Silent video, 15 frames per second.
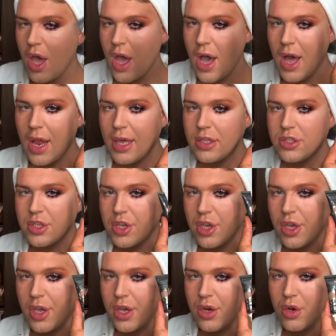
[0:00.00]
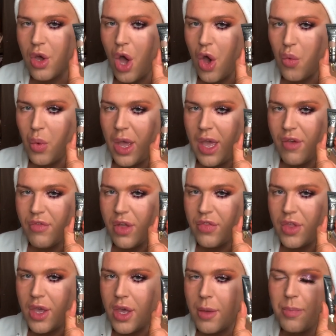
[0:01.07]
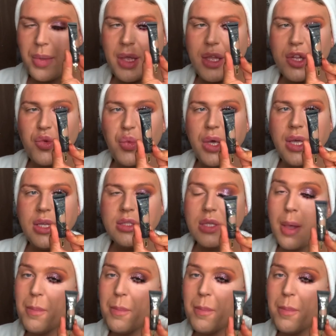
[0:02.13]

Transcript: I like to go in with the Plouise